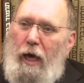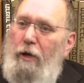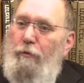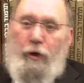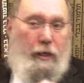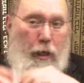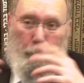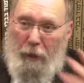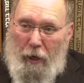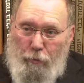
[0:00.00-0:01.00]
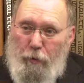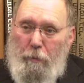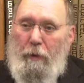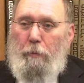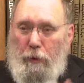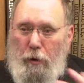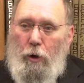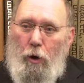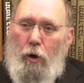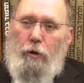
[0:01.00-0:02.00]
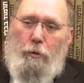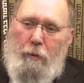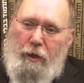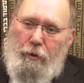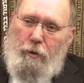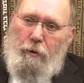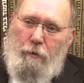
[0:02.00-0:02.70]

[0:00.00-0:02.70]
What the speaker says: And if you can help 100 people, all the better.